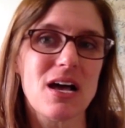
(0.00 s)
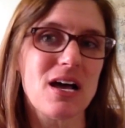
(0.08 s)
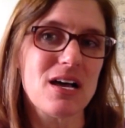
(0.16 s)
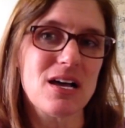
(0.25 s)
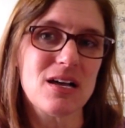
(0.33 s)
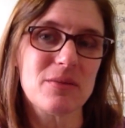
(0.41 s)

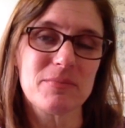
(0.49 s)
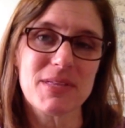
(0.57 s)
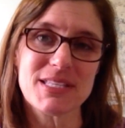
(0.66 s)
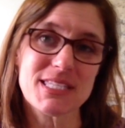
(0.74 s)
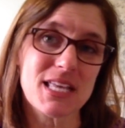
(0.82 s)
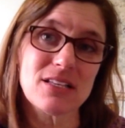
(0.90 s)

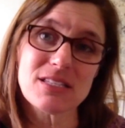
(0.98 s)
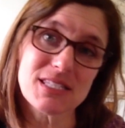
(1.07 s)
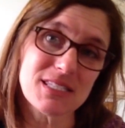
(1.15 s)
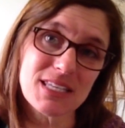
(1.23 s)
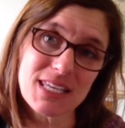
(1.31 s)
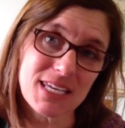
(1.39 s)
and sells
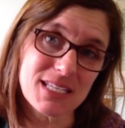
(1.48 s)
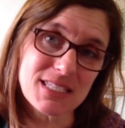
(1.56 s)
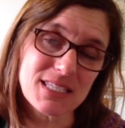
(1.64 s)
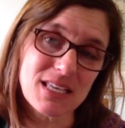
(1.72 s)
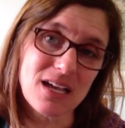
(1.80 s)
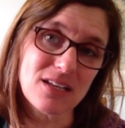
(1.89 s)
the
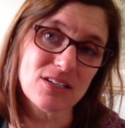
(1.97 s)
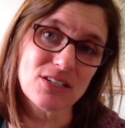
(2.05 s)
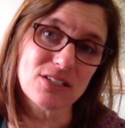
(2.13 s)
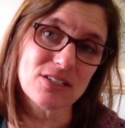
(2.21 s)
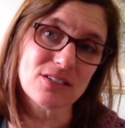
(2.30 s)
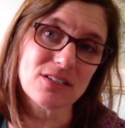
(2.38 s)
kits on
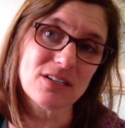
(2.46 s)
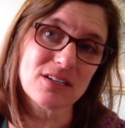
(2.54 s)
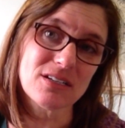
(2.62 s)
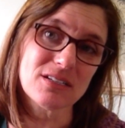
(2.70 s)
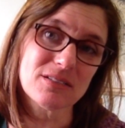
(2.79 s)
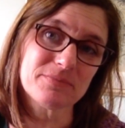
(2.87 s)
her
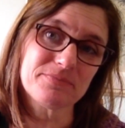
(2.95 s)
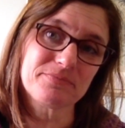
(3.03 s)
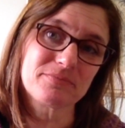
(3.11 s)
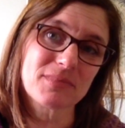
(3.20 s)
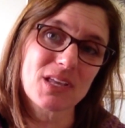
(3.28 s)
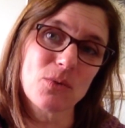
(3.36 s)

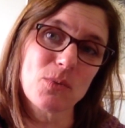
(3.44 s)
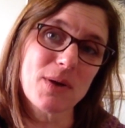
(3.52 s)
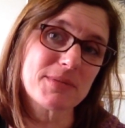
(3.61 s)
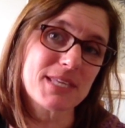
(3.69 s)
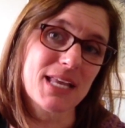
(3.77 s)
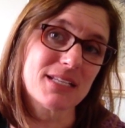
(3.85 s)
website.